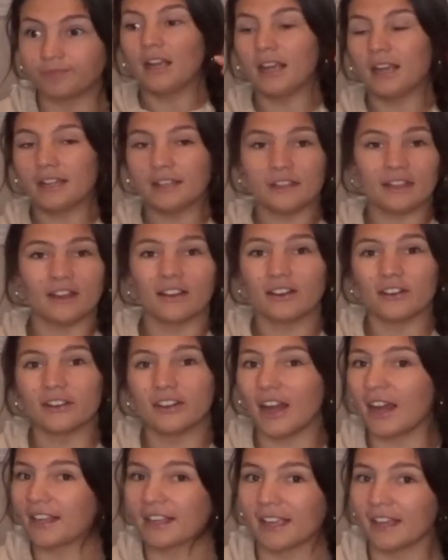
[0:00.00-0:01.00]
and they're
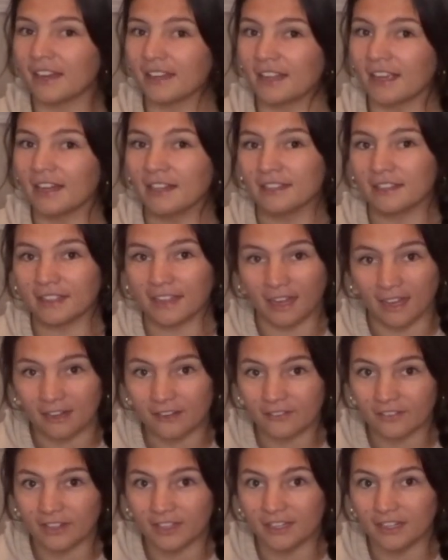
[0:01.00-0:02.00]
not getting anything
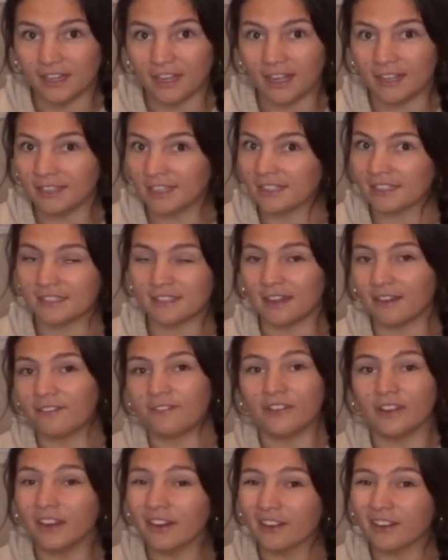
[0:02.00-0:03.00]
out of it, and that's
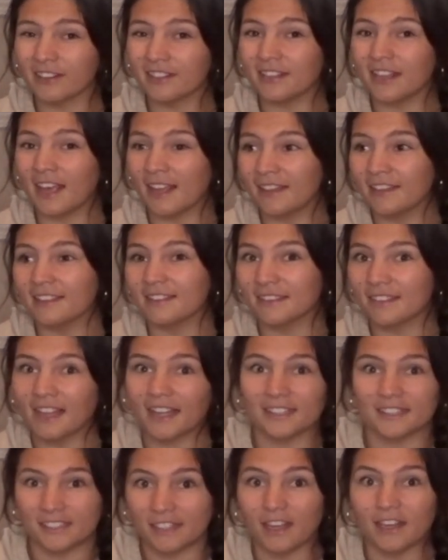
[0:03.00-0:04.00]
not fair, and
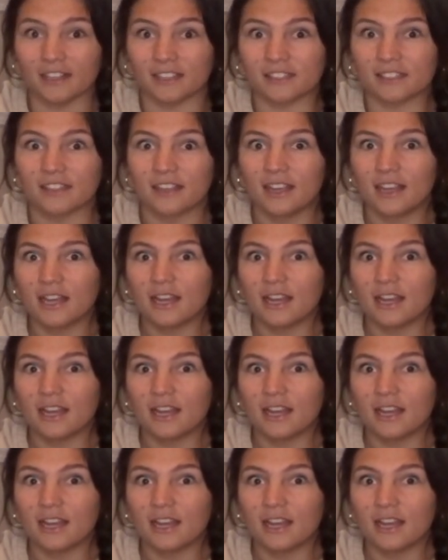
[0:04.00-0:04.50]
that sucks.